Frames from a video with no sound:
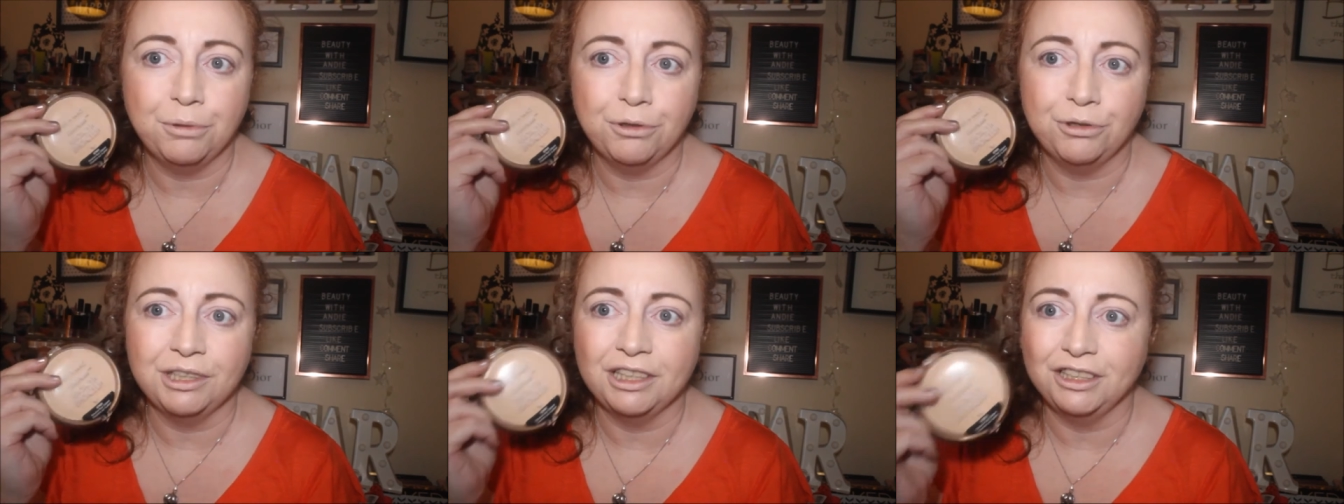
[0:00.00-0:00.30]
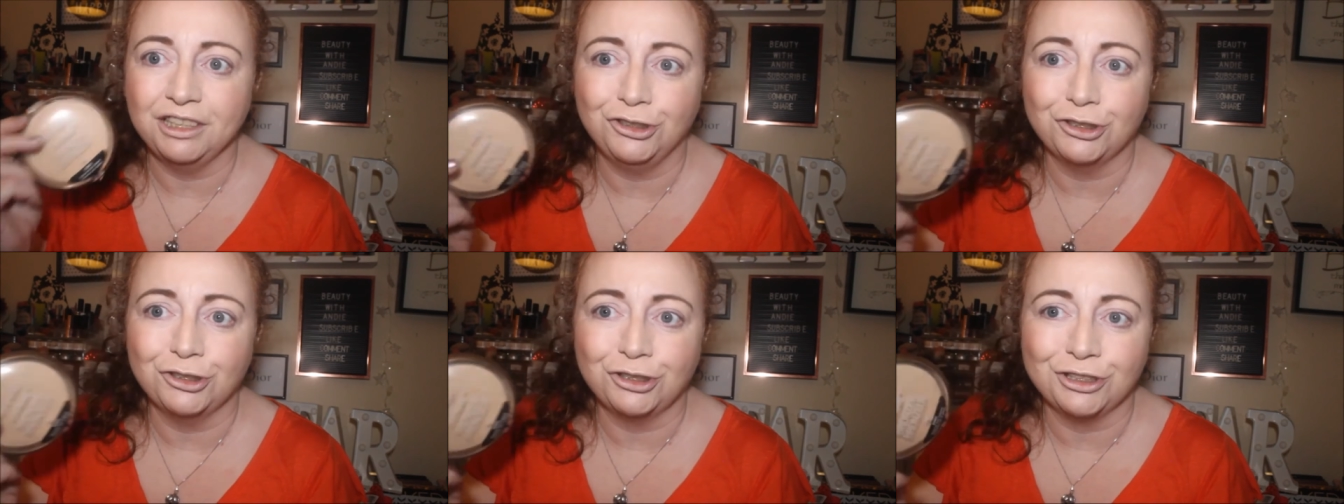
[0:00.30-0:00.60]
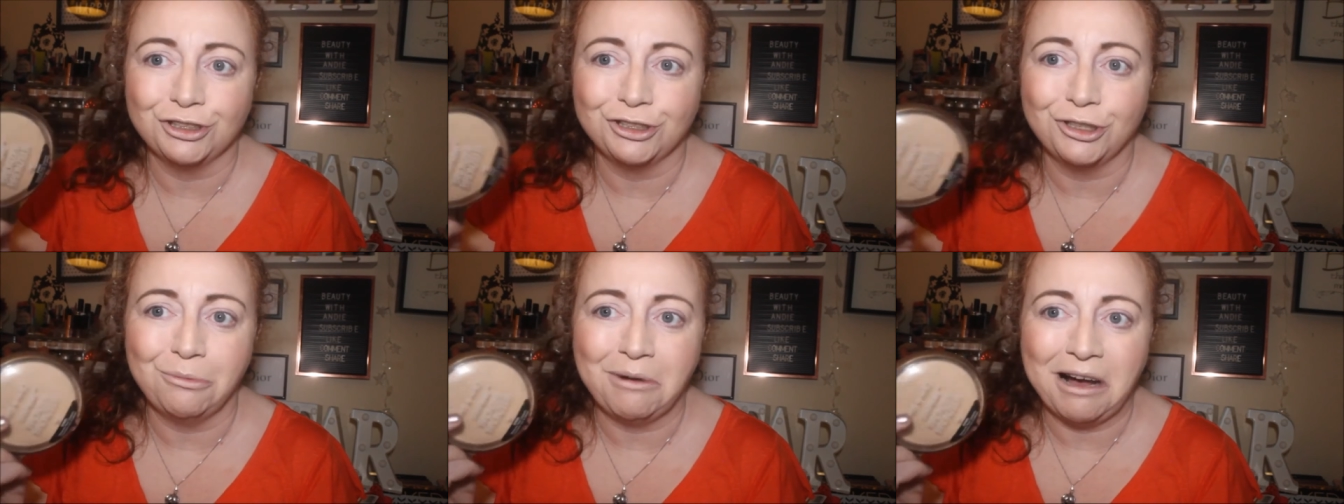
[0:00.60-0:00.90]
but it
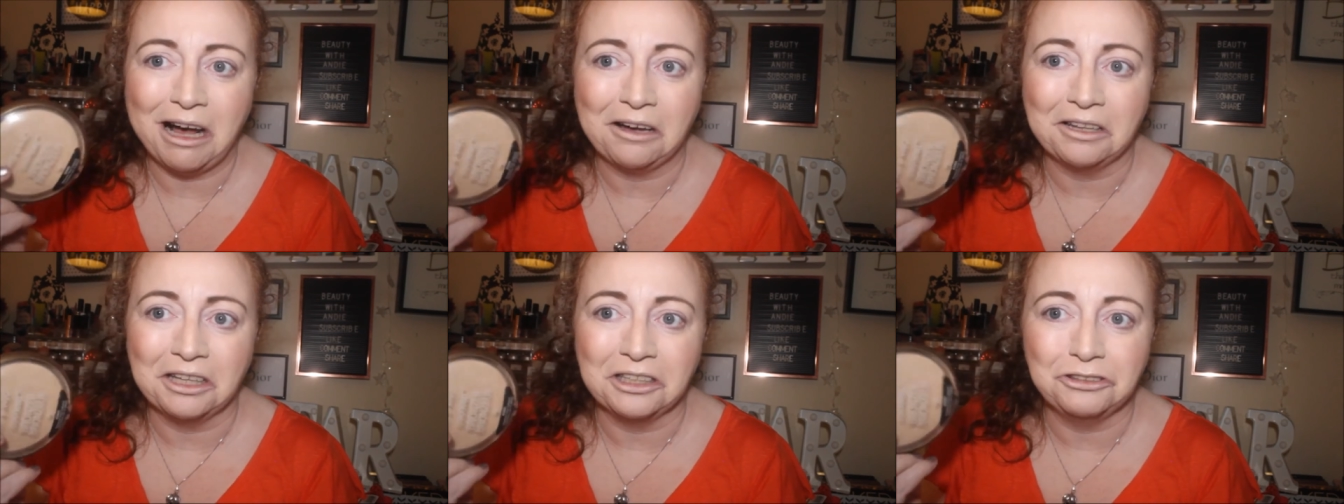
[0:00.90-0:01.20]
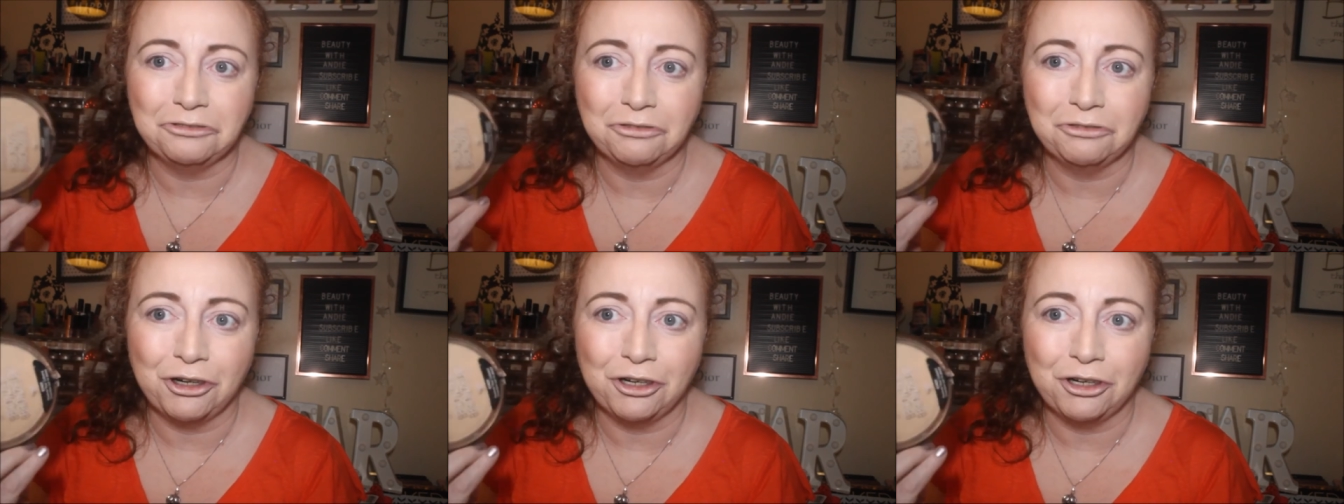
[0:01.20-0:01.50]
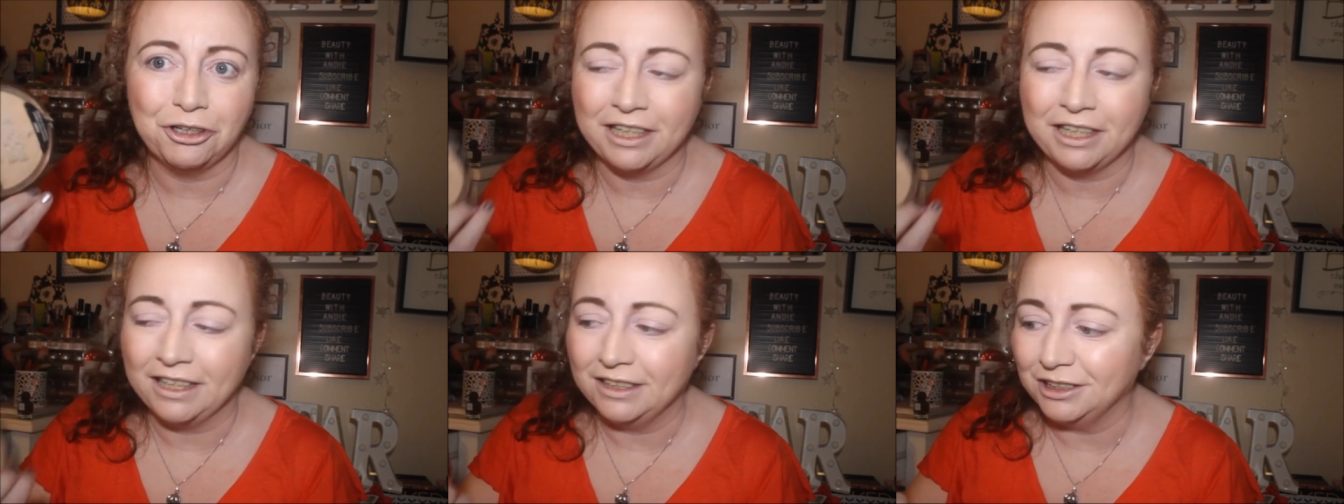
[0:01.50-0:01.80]
doesn't go out of the
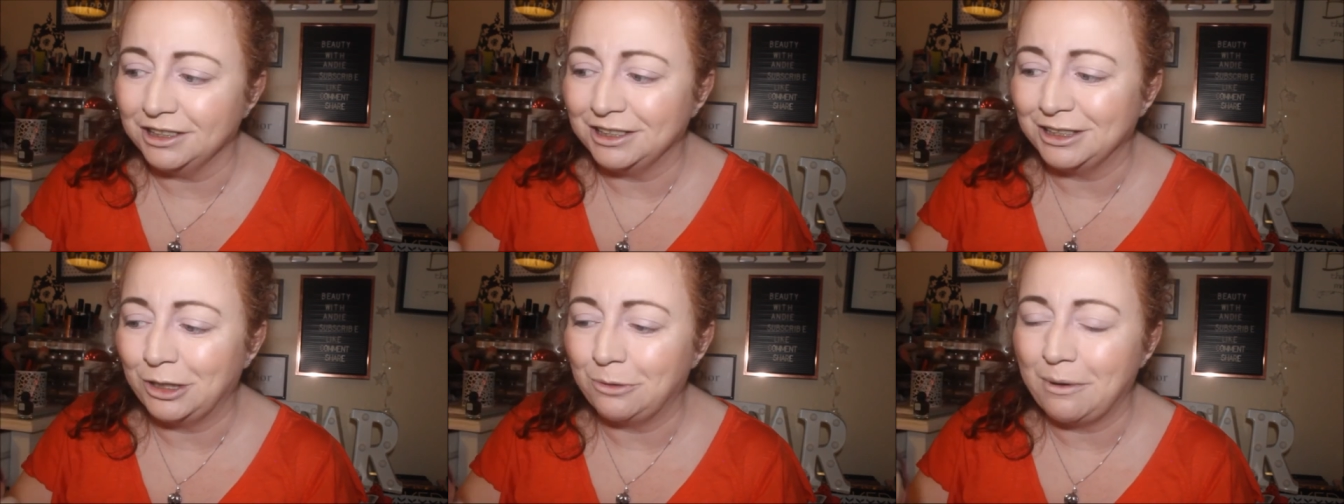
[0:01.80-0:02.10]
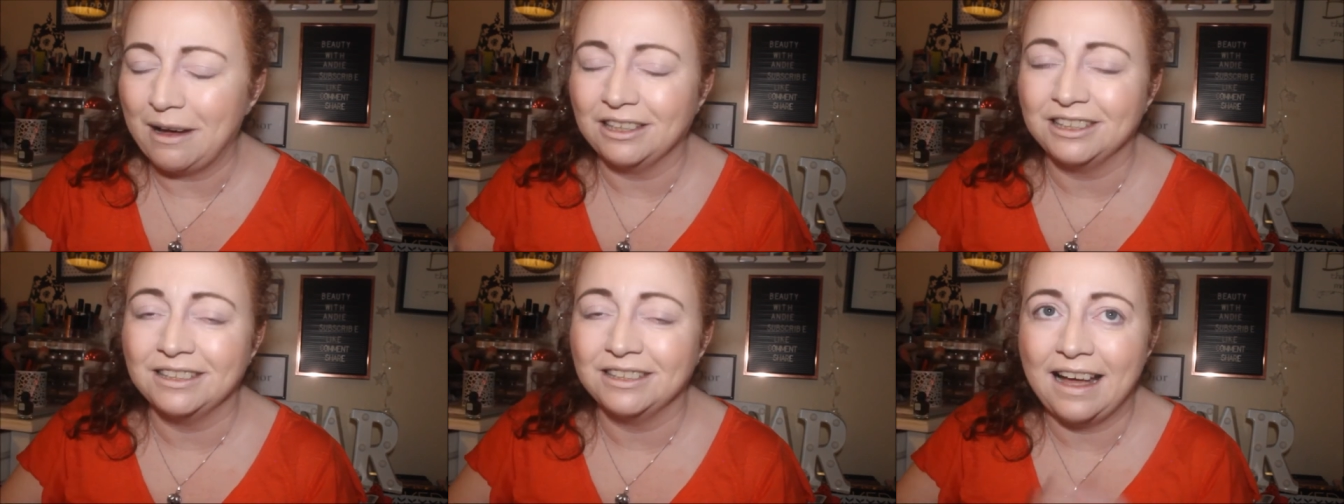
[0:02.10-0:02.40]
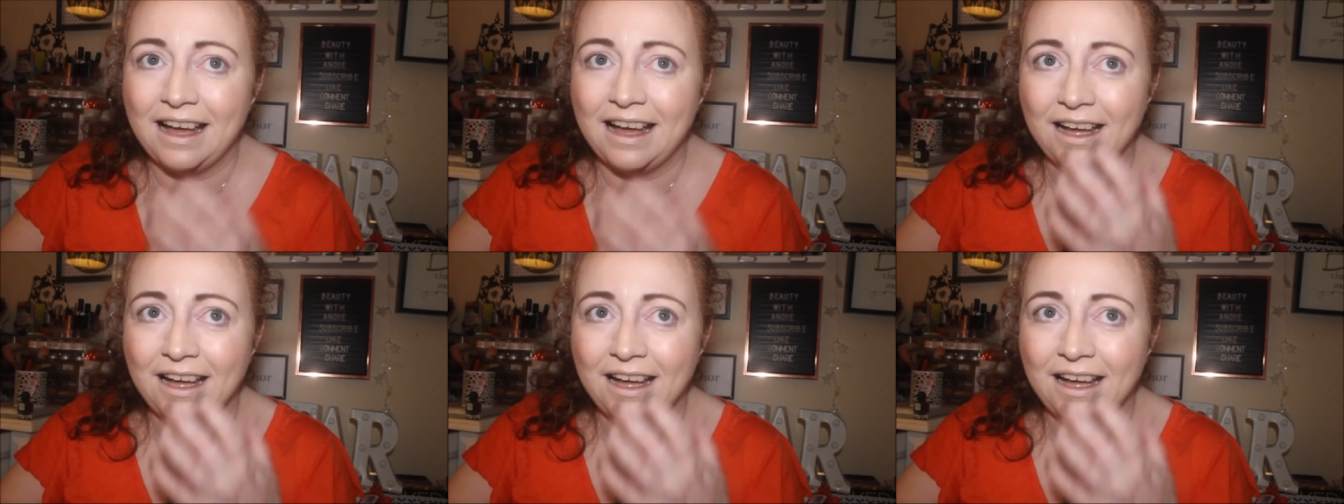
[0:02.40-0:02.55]
drawer it doesn't go out,